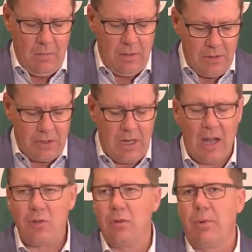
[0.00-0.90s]
When the
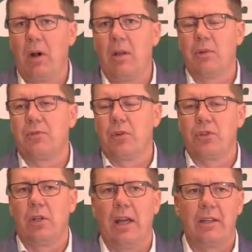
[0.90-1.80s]
Saskatchewan Party was
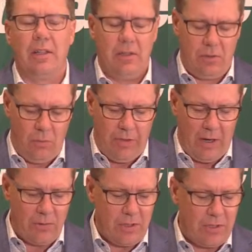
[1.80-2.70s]
first elected in
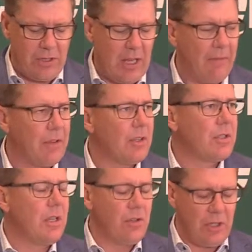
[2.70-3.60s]
2007, the
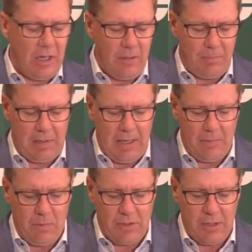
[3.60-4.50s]
Seniors' Income
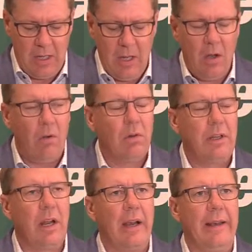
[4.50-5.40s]
Plan was
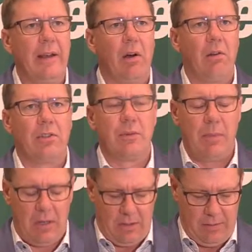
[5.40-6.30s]
only $90 a
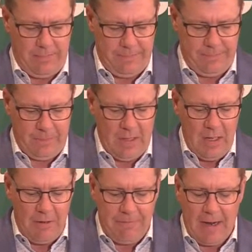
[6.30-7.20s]
month.
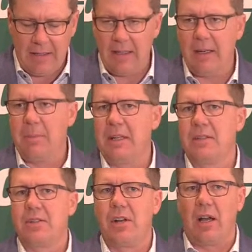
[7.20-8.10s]
In fact, it had been
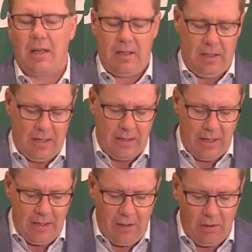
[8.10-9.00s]
stuck at
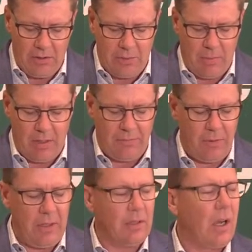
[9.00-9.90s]
$90 a month
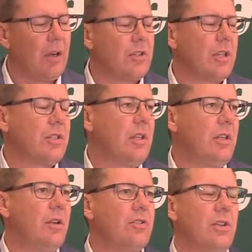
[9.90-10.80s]
for the entire
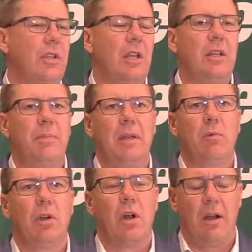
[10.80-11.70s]
16 years that the NDP
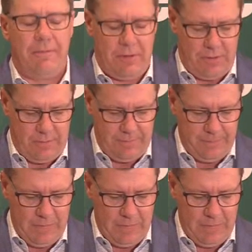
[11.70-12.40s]
were in office.